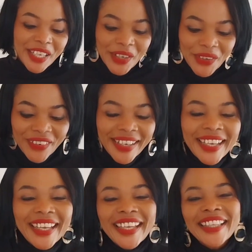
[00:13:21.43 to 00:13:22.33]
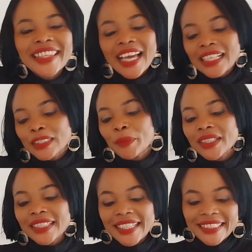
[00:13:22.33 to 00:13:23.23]
okay last
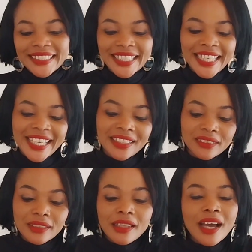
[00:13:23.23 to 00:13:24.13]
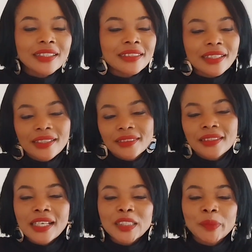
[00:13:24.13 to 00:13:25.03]
but not the least last last
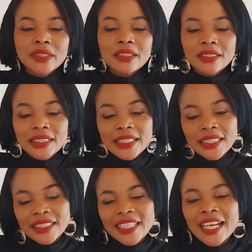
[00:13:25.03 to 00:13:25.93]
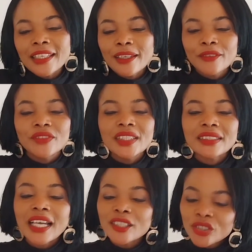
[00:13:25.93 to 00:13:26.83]
last but not the least i love
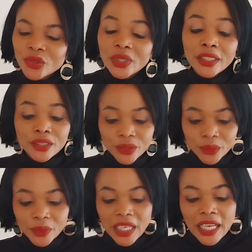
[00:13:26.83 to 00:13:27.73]
this i truly do